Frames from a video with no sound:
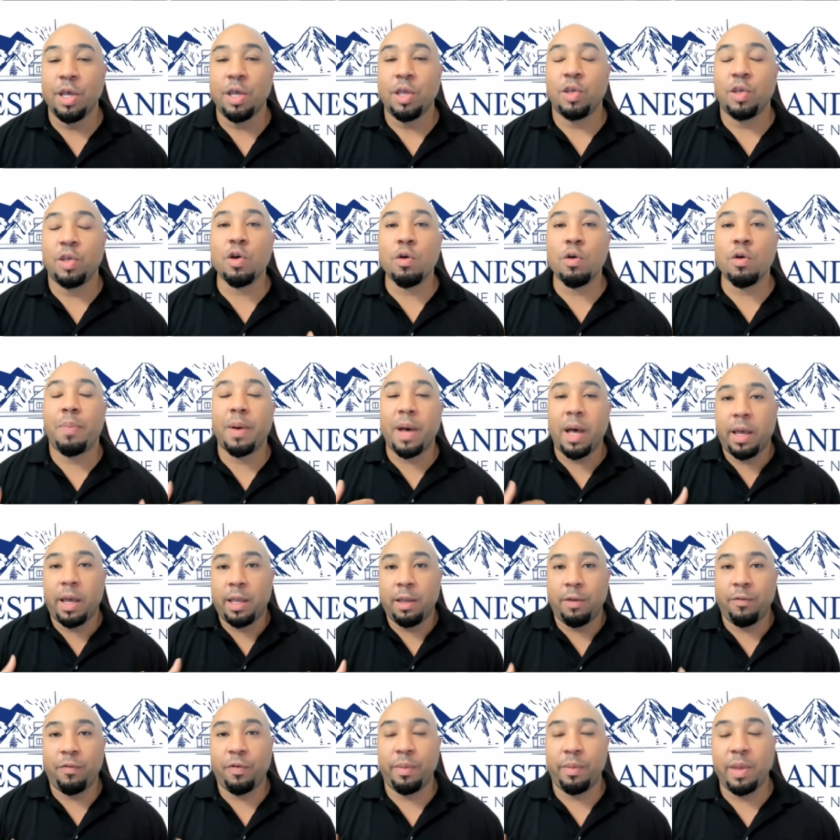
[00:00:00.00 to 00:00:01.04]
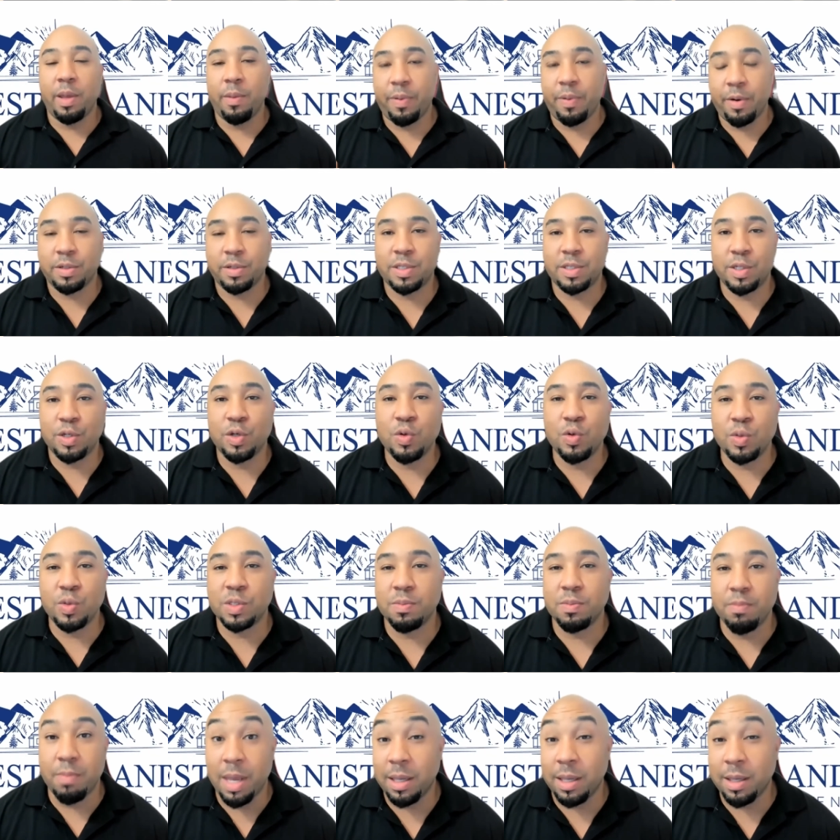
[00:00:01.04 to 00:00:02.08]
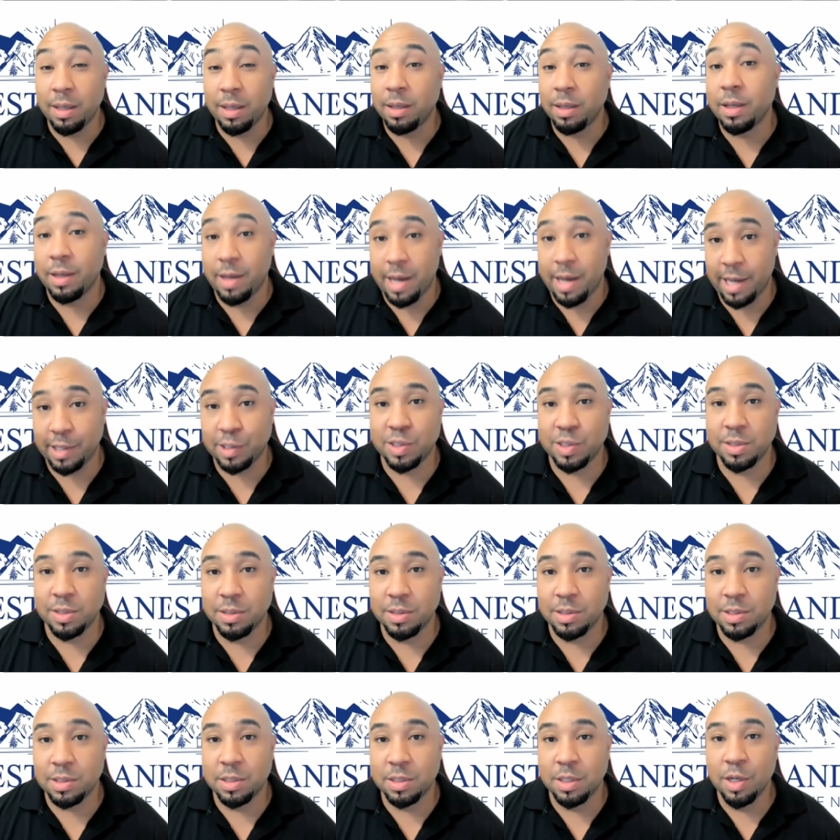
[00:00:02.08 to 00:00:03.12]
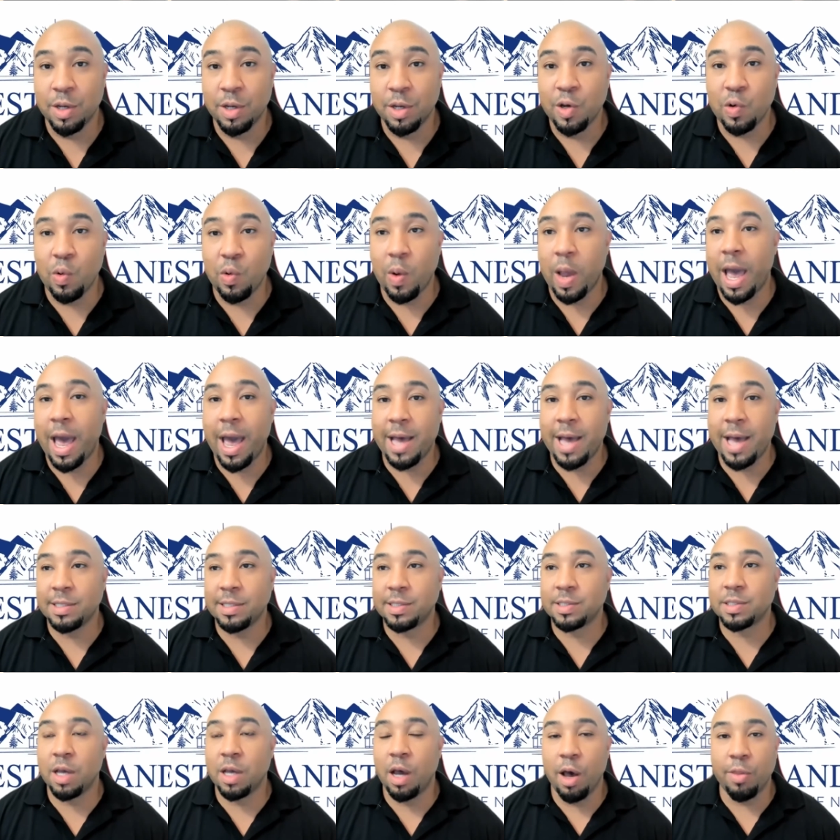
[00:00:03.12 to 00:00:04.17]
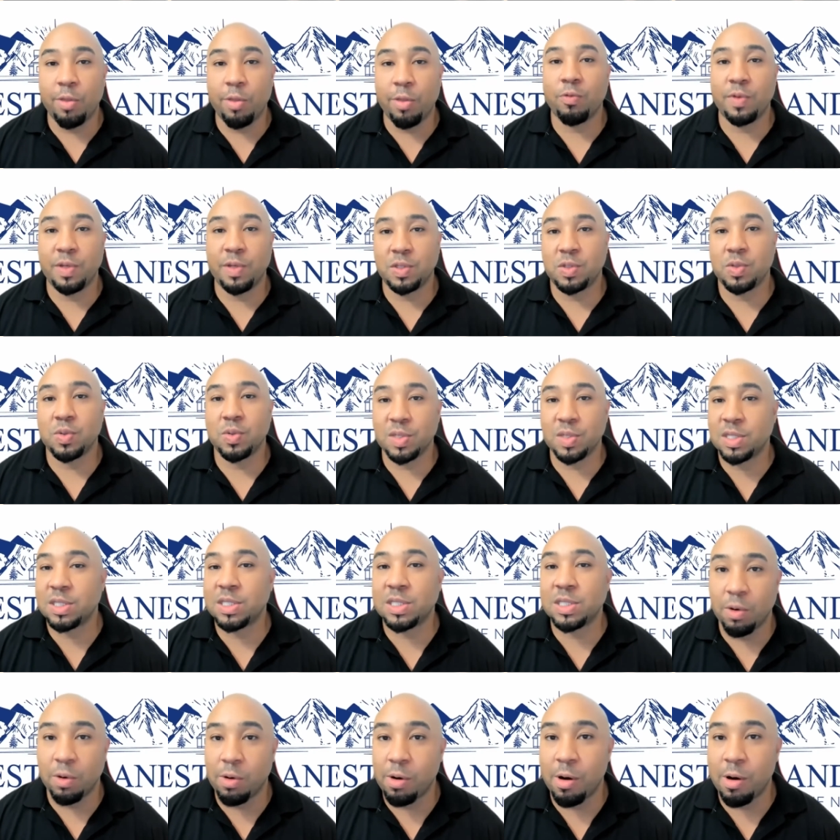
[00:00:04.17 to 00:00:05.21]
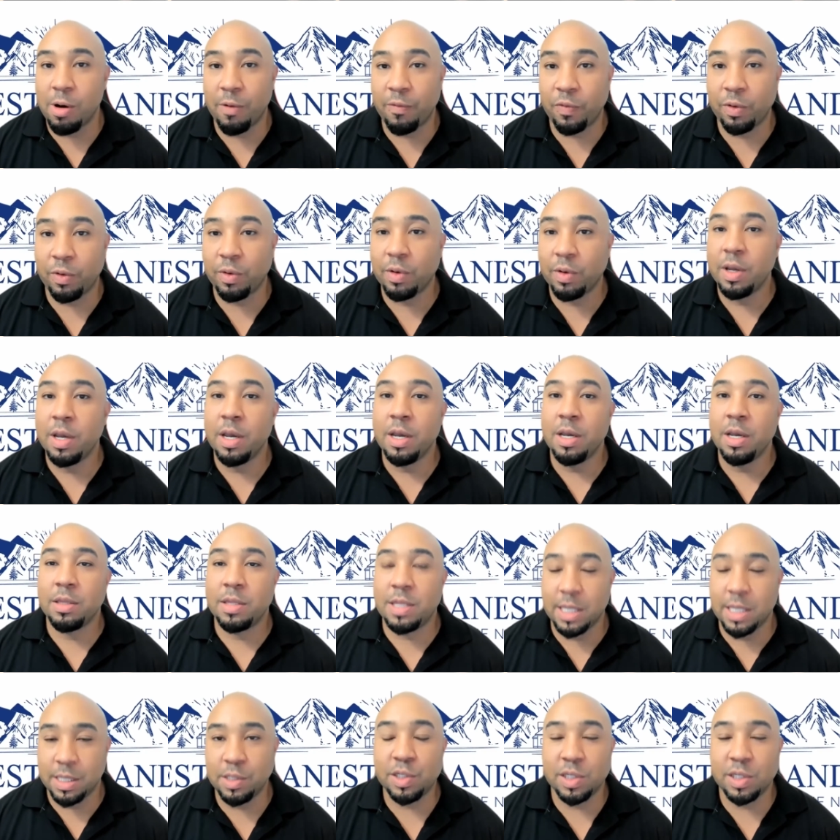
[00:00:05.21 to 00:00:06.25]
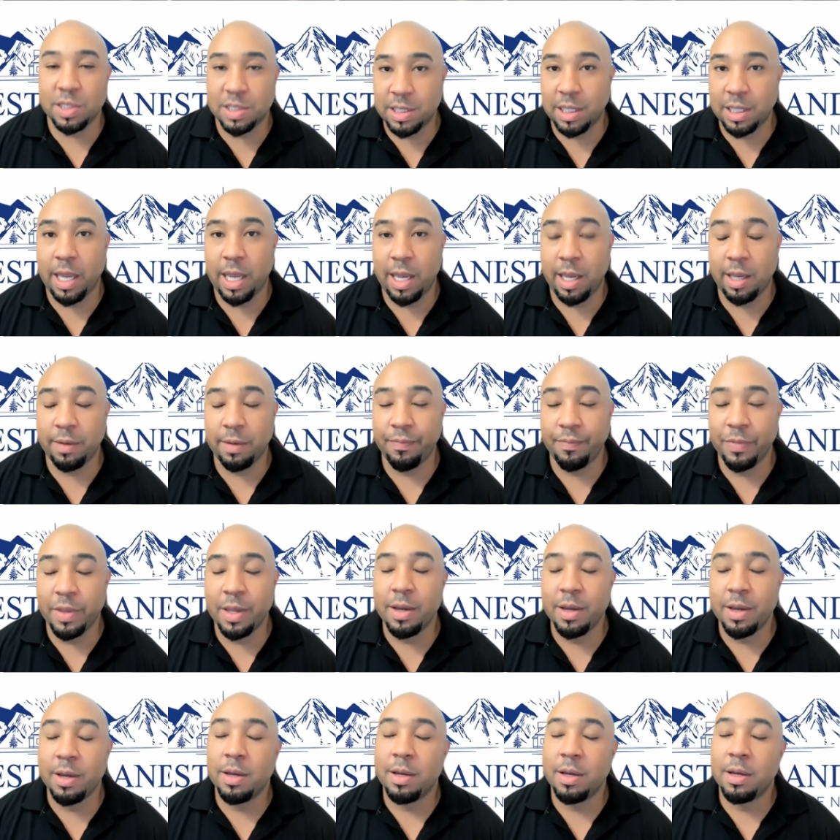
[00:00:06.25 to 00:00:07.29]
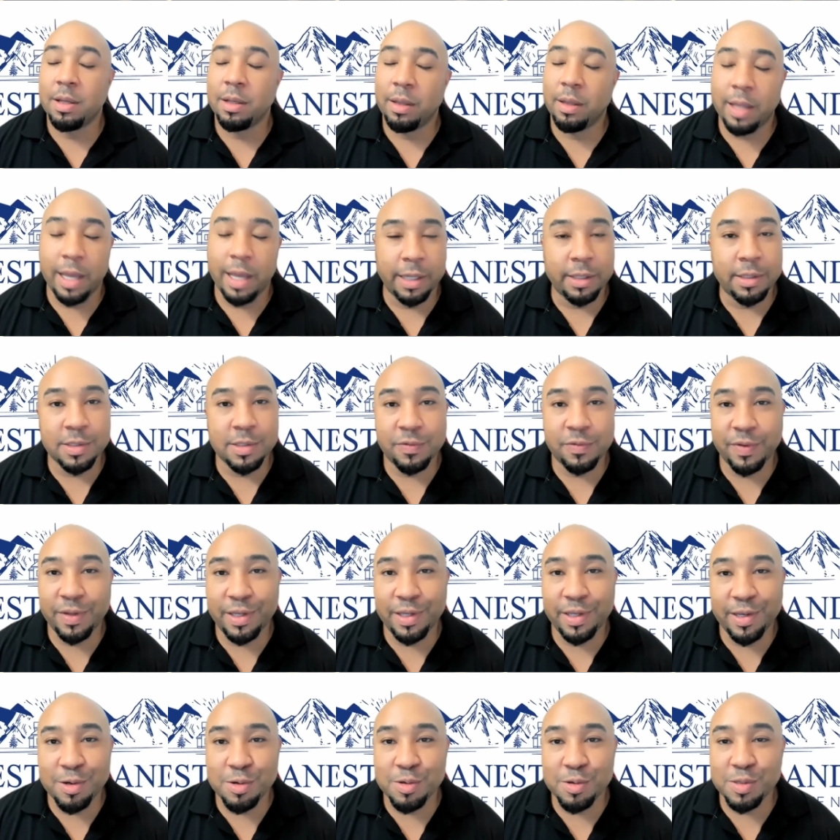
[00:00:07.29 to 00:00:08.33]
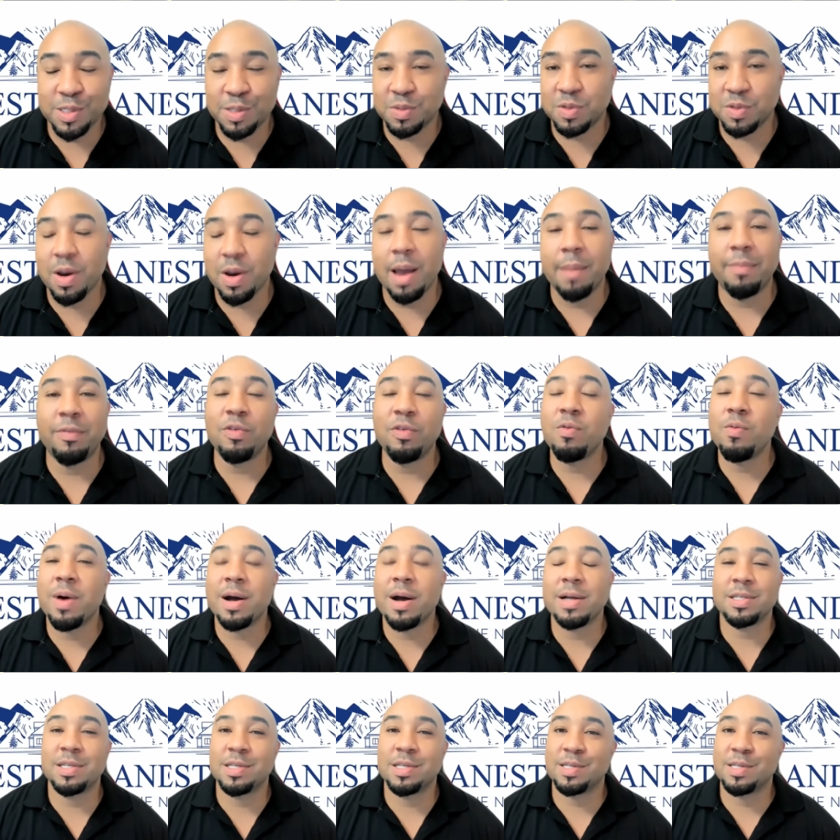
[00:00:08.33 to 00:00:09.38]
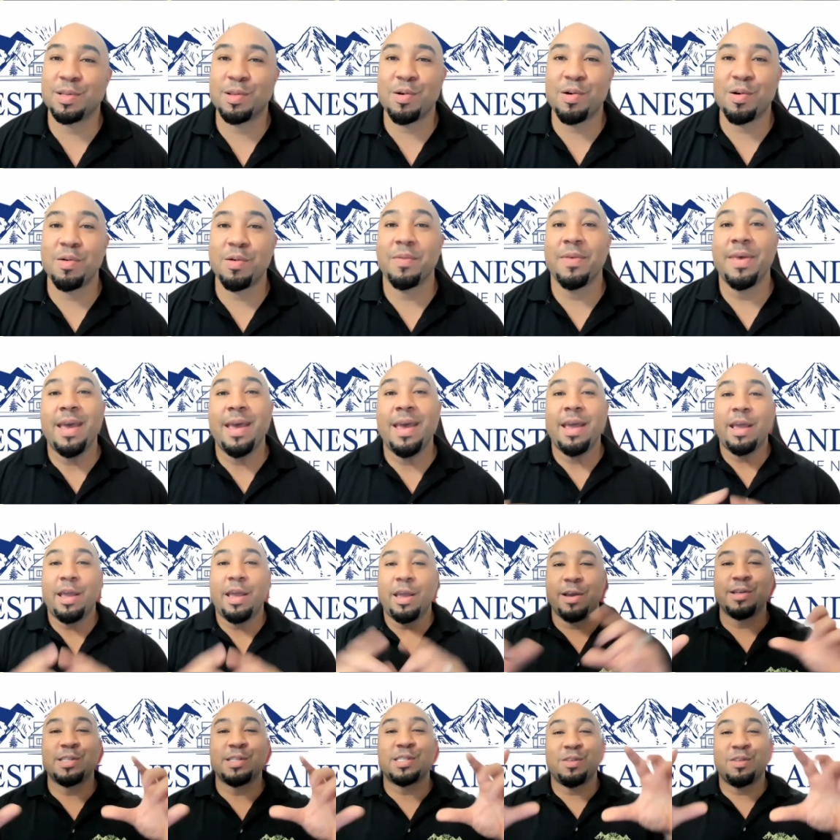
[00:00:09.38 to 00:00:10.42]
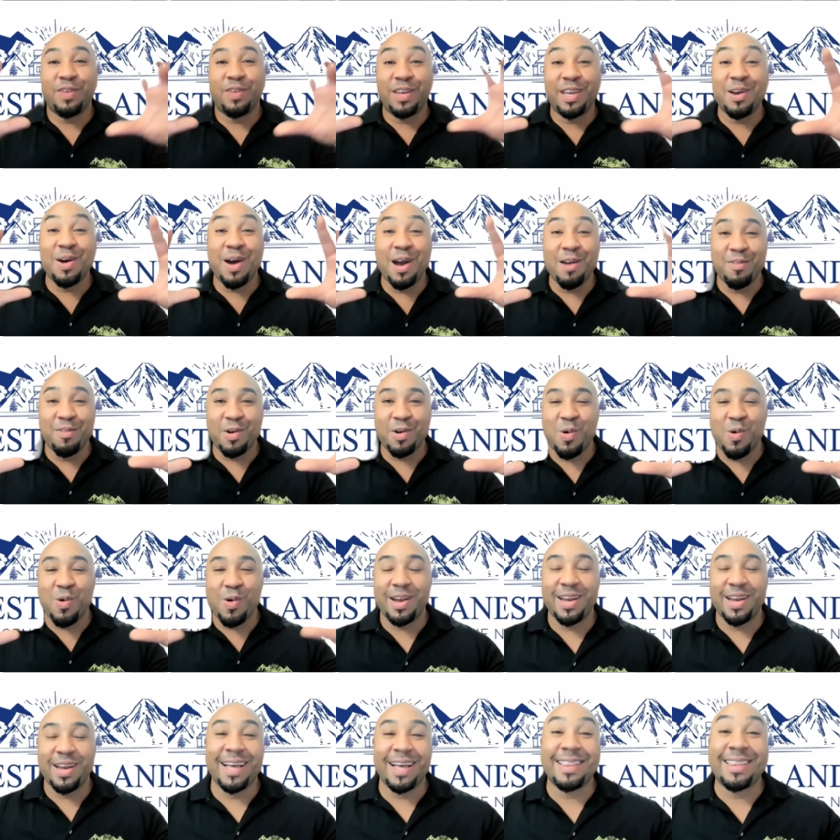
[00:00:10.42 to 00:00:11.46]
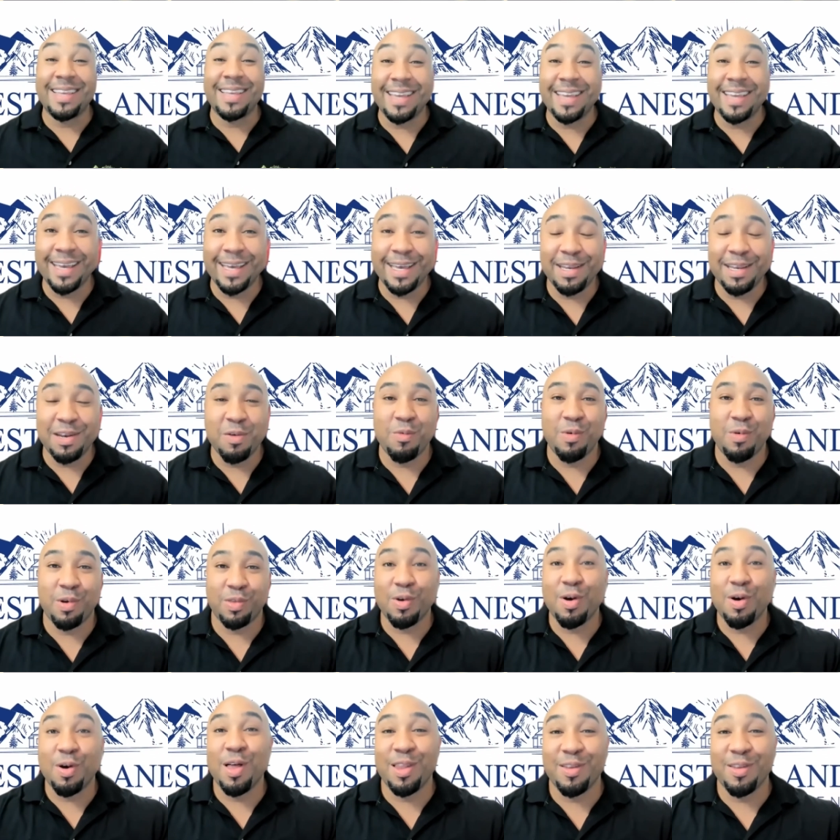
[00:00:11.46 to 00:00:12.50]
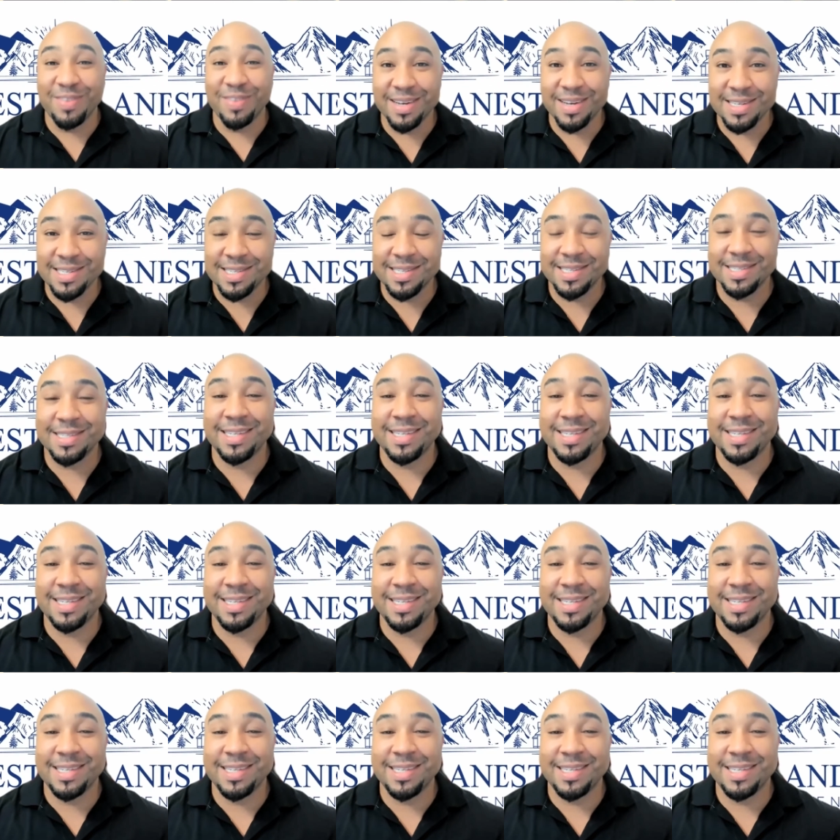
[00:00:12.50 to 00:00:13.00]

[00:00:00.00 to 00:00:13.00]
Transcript: You're buying from a person who's making connections, who has other resources to offer than just land. Like this video, subscribe if you watch this long. Here's the video I recorded at the end with all of us